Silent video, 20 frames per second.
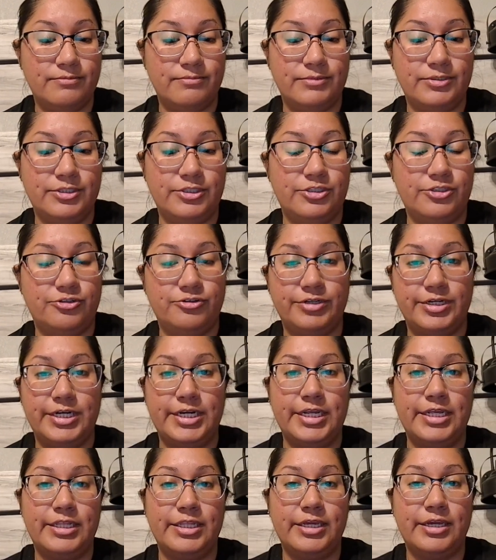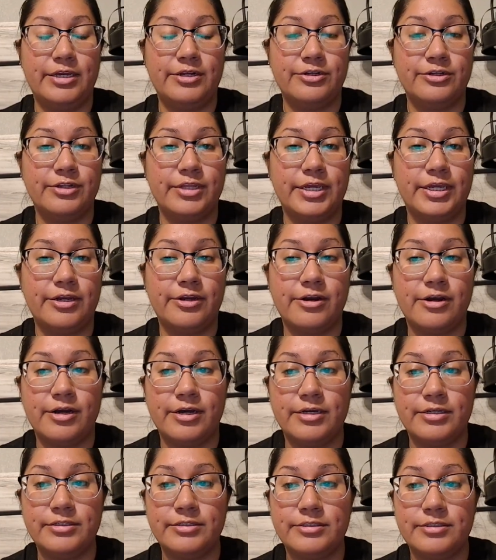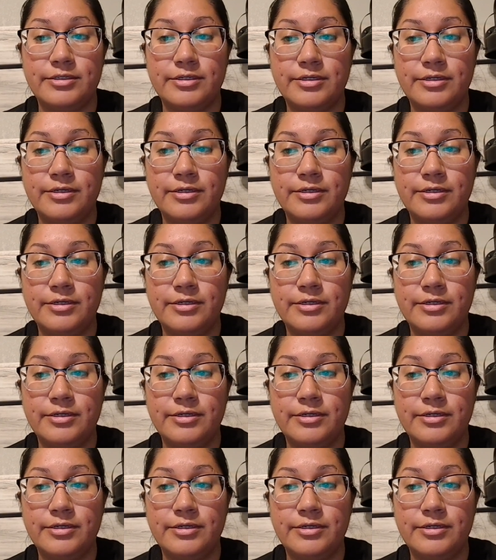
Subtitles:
just treating the underlying cause.